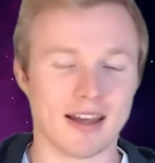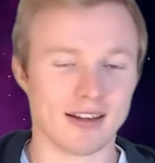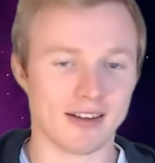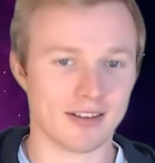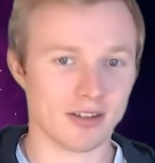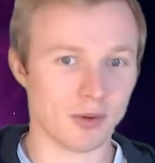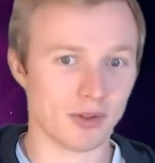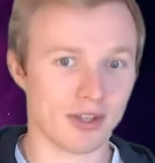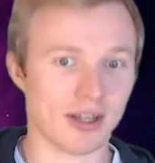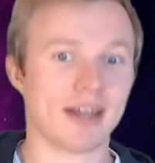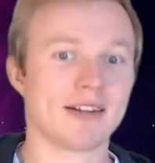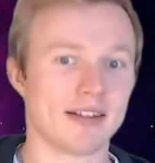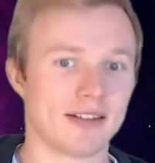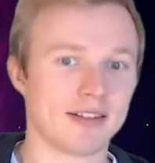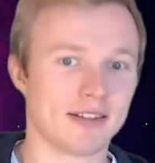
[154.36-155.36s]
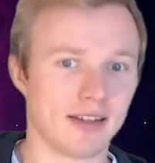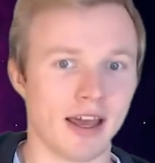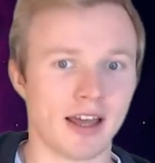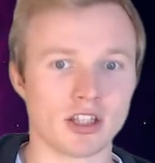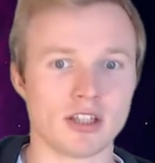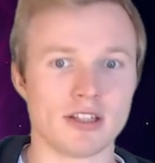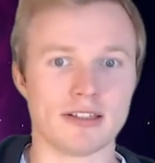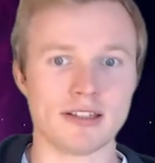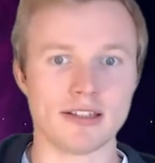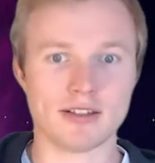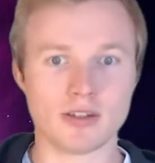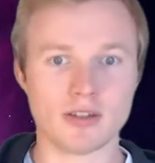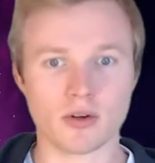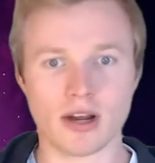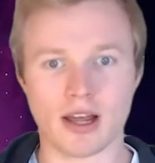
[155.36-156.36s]
And so scientists actually need
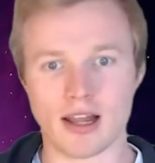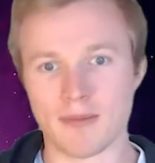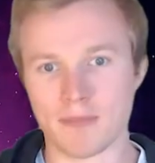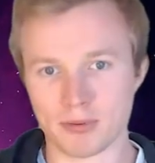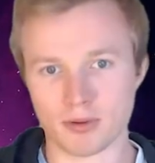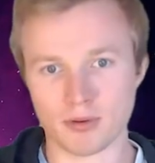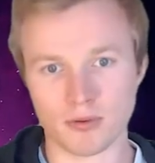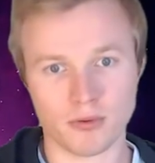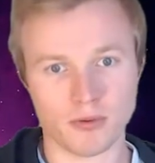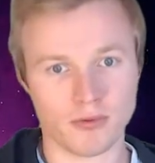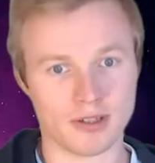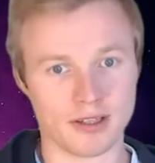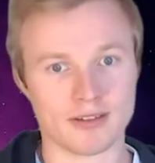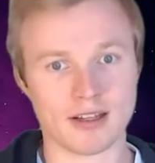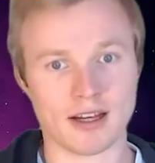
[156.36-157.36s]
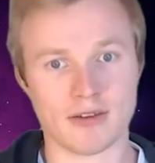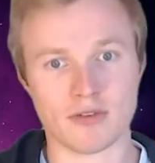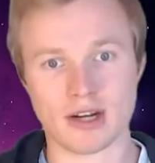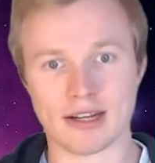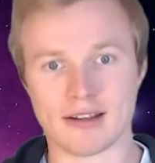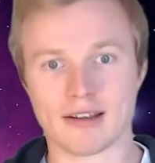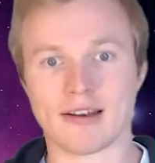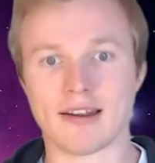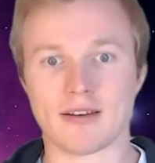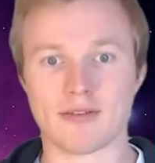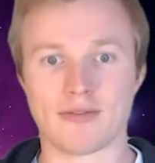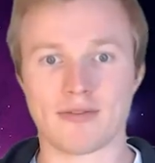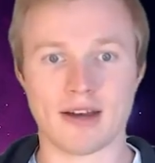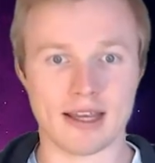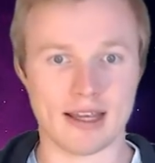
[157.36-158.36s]
your help to discover and
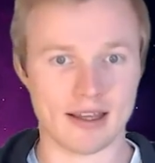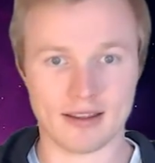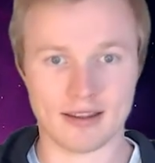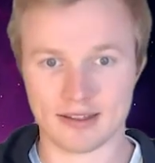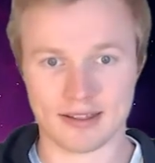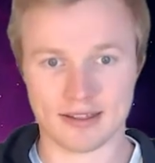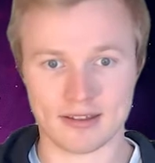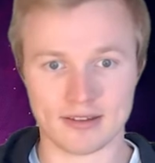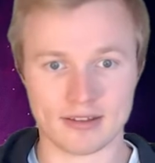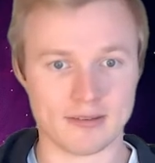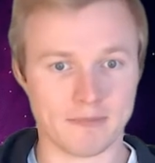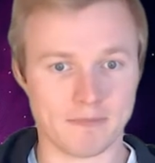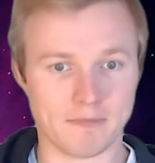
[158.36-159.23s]
classify these